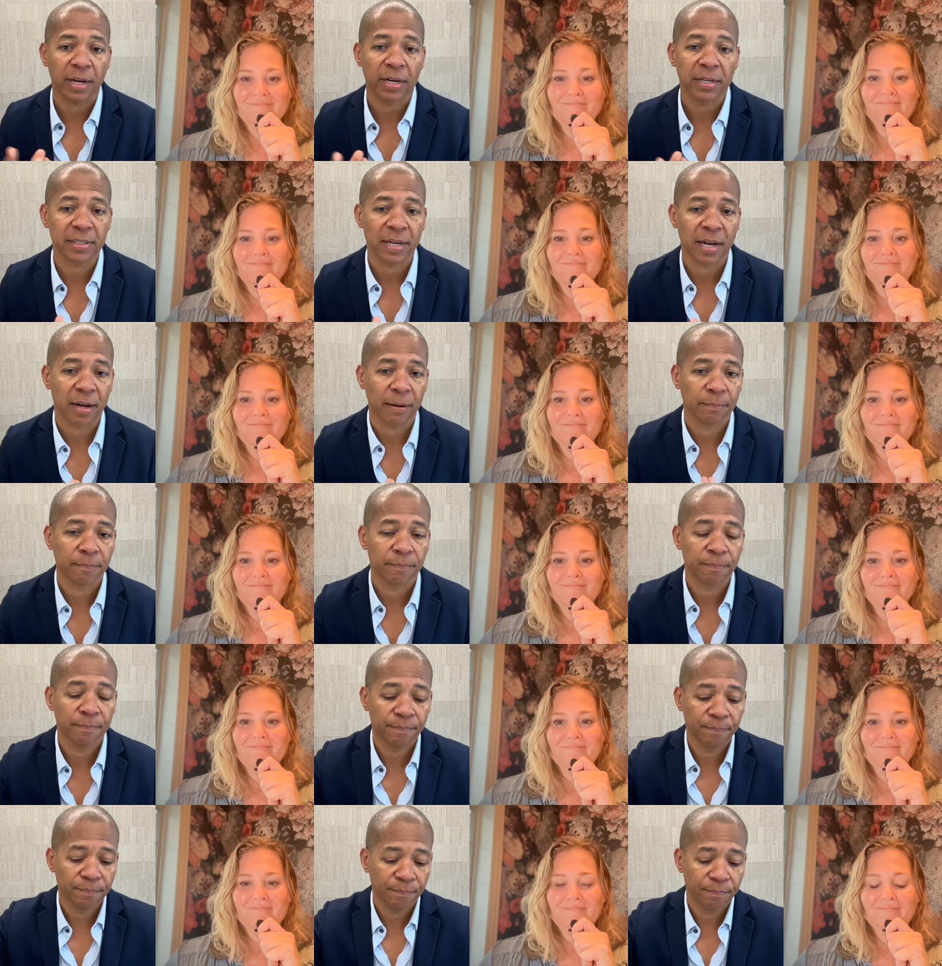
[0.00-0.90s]
Speaker 1: ahead of
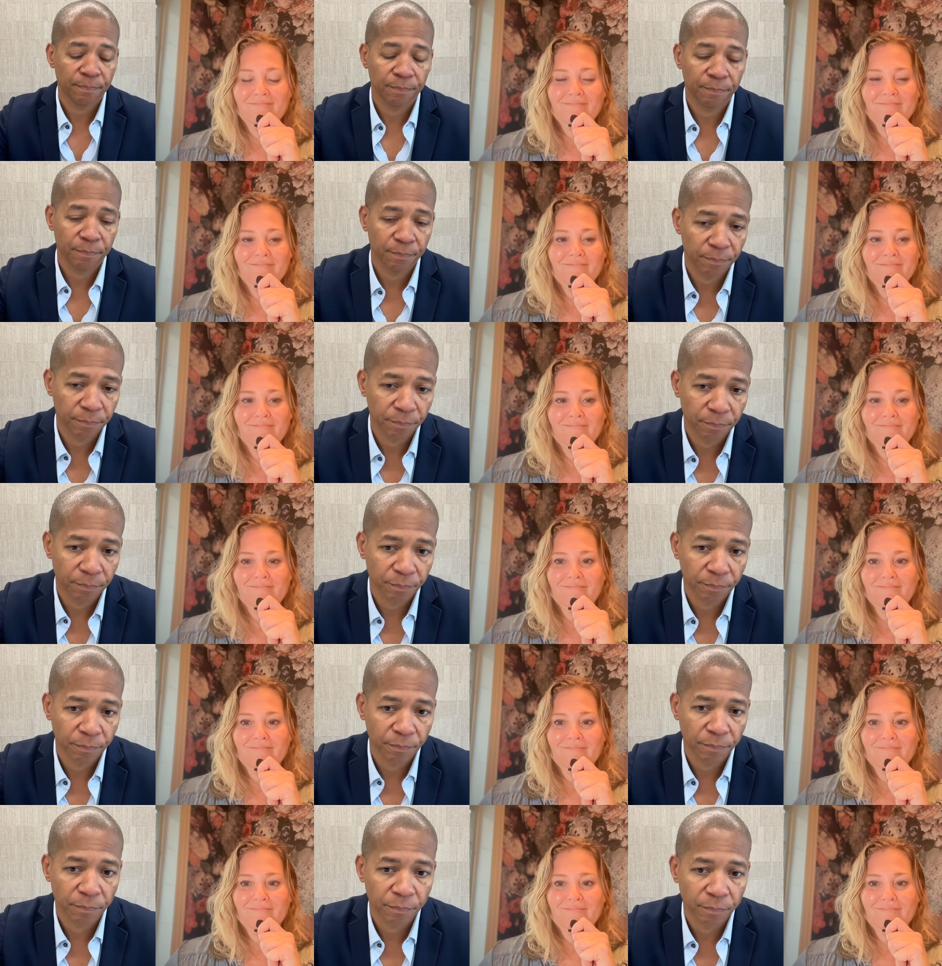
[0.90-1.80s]
time
Speaker 2: mm
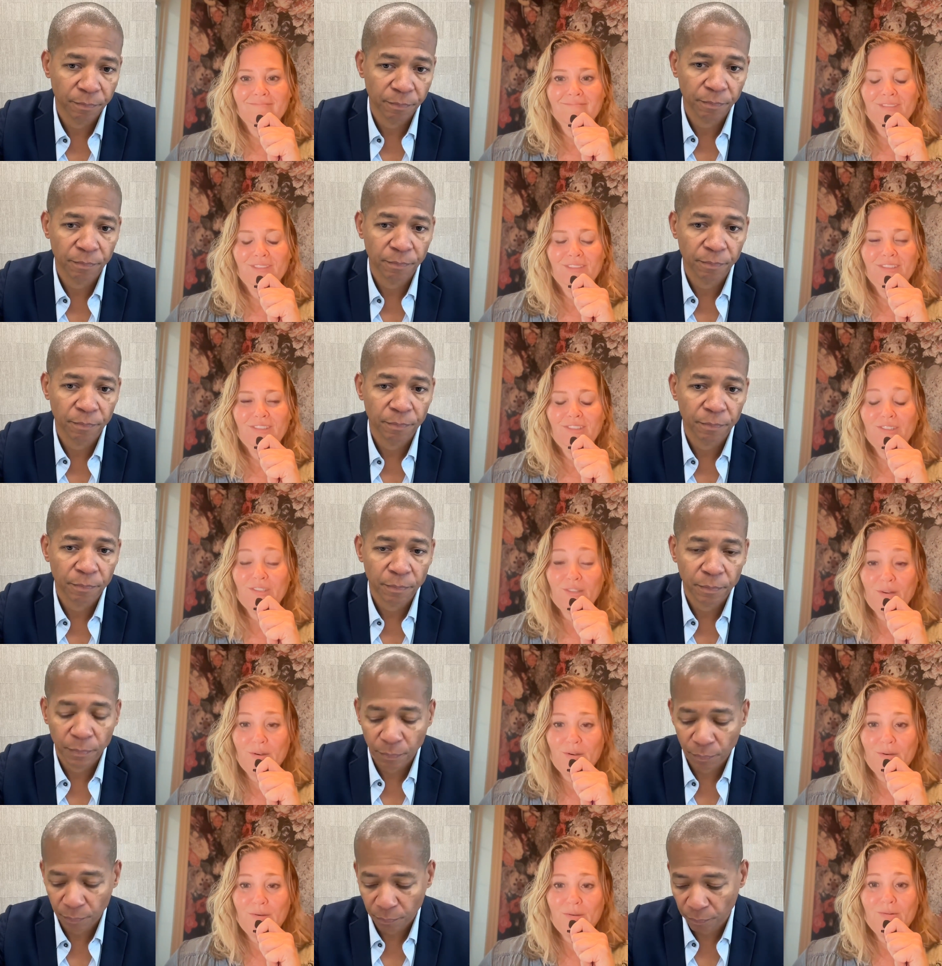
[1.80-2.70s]

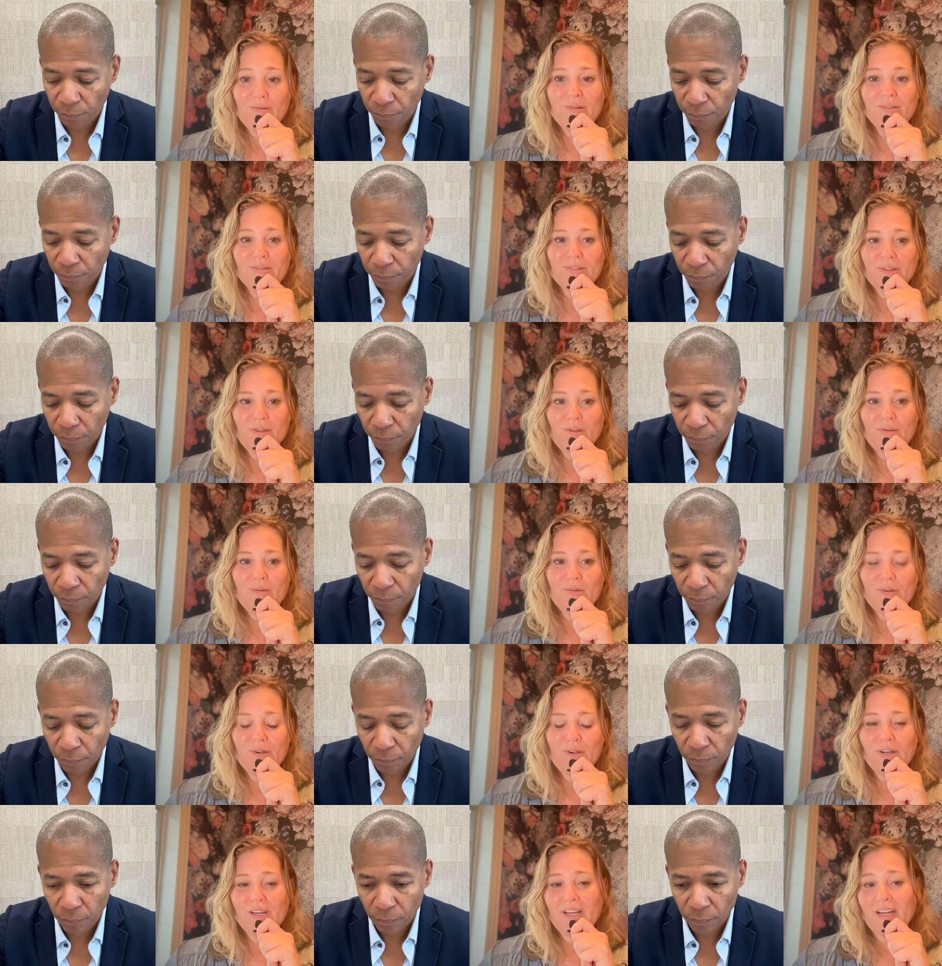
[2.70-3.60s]
so so
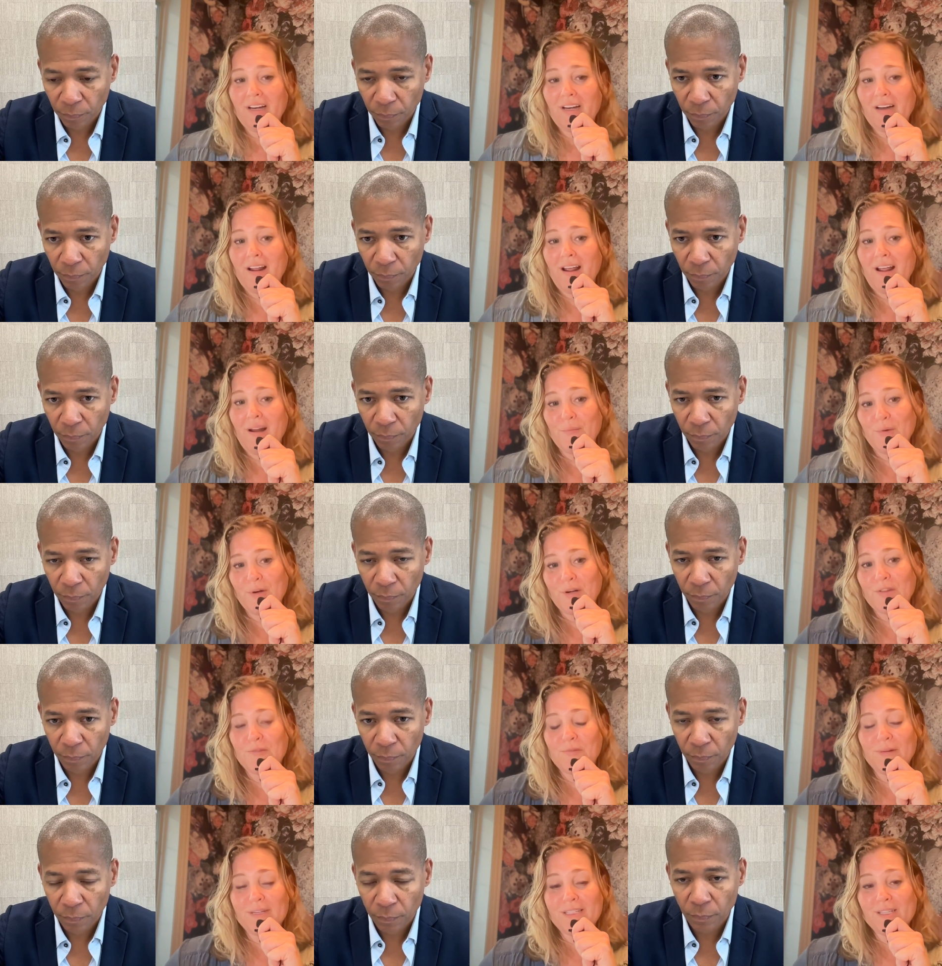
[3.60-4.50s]
good and one of
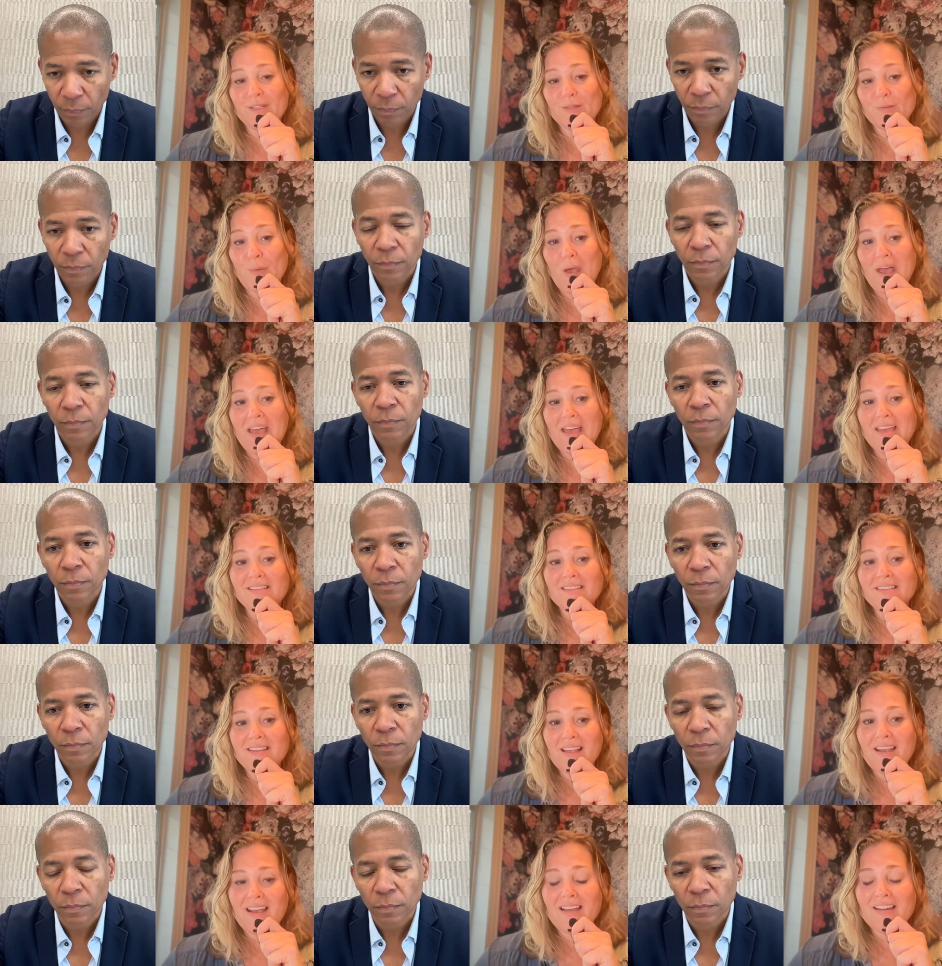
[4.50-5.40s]
the reasons why i
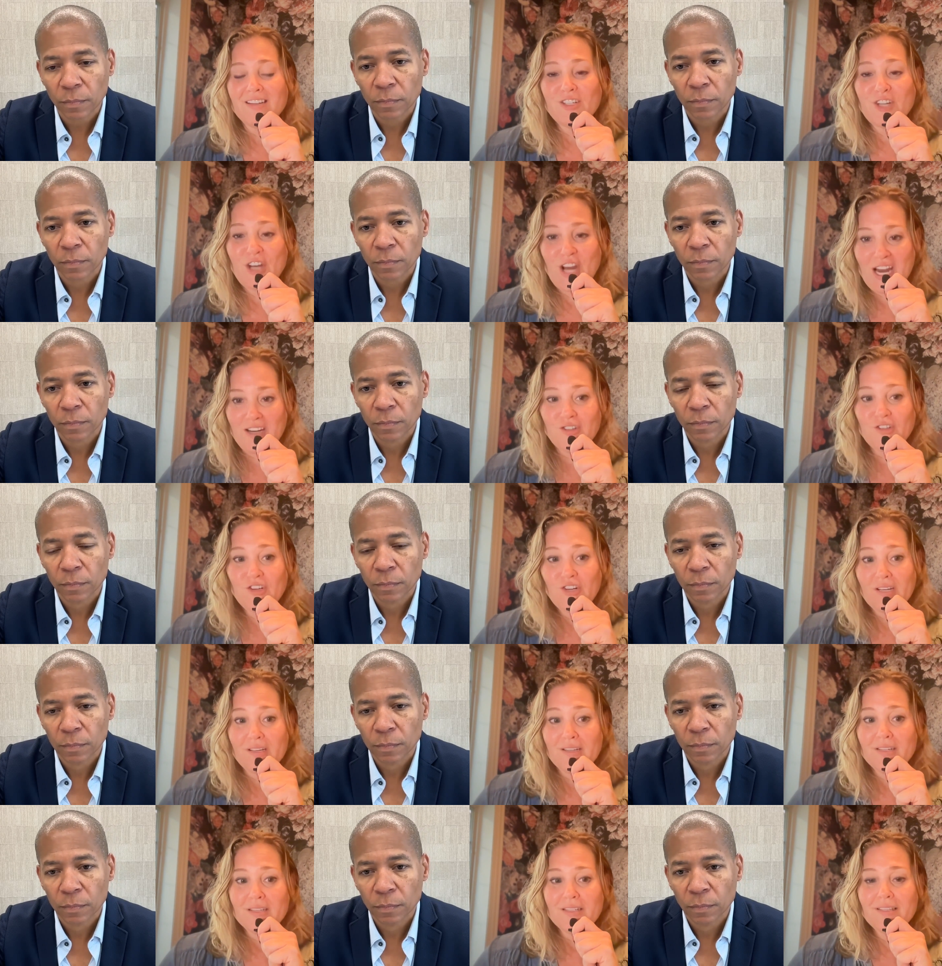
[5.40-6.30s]
say it
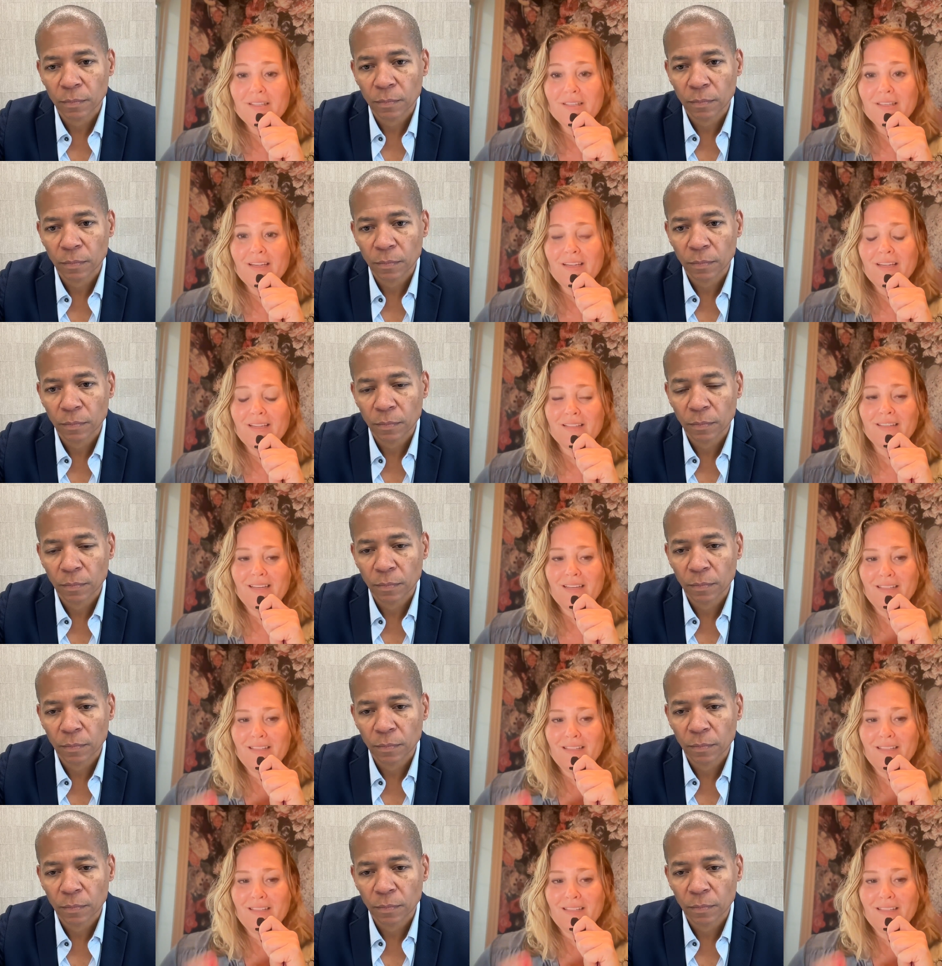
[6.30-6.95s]
changes is it